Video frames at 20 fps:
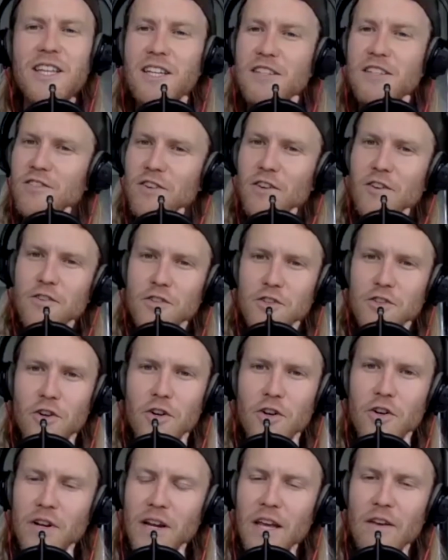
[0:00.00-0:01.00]
that's so
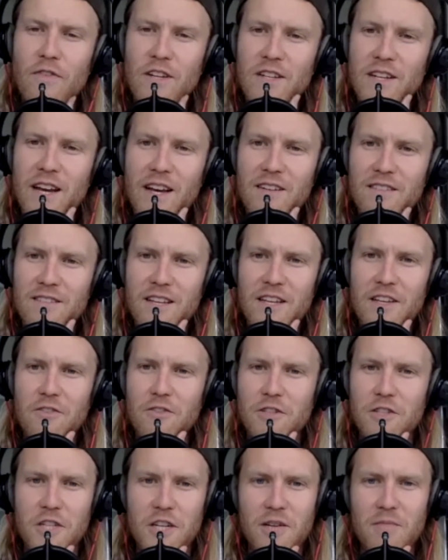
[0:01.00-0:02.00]
true. Even down to like
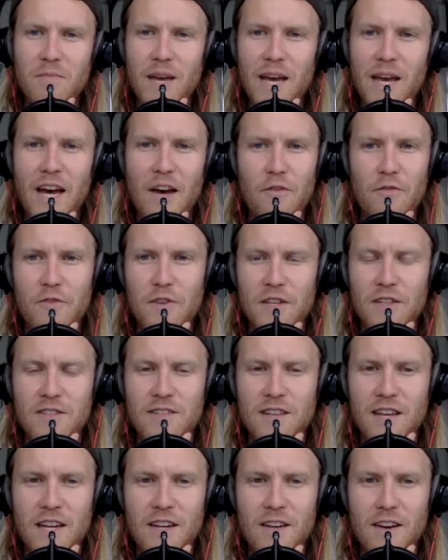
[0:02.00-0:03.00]
your gym
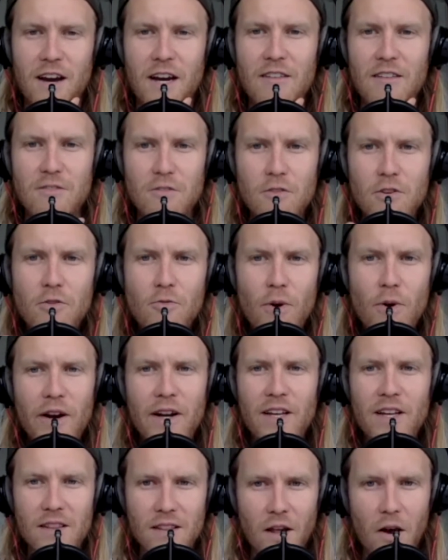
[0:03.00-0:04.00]
outfits. Like, I saw you
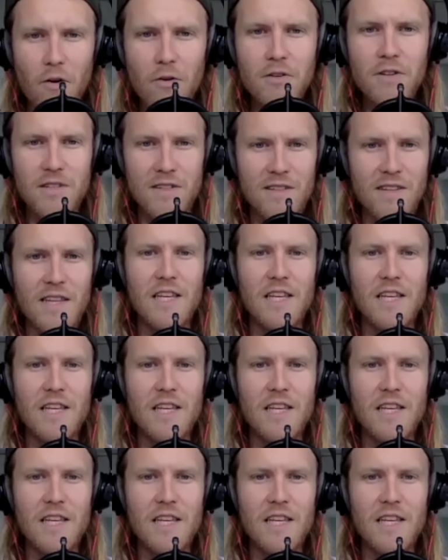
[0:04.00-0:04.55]
wearing a long sleeve.